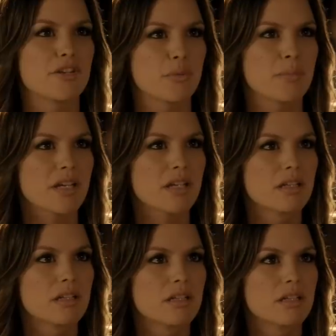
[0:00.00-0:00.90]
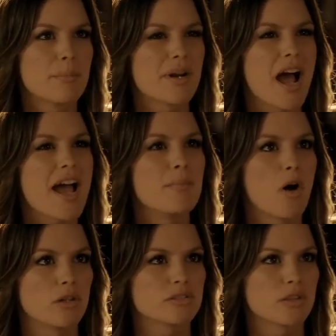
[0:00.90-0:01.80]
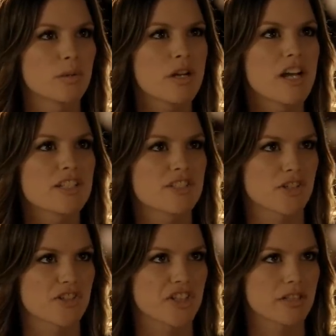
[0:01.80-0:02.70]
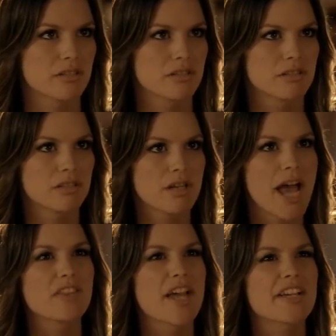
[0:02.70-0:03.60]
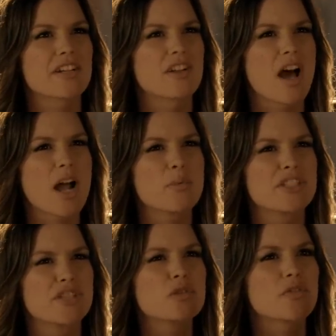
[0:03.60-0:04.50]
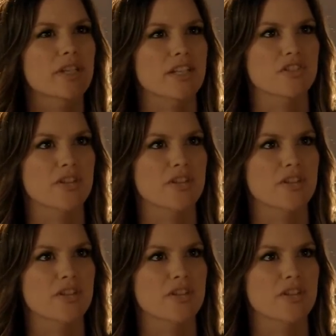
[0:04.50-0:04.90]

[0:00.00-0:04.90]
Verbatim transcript: be a newbie, but I am also a surgeon. And like it or not, I was useful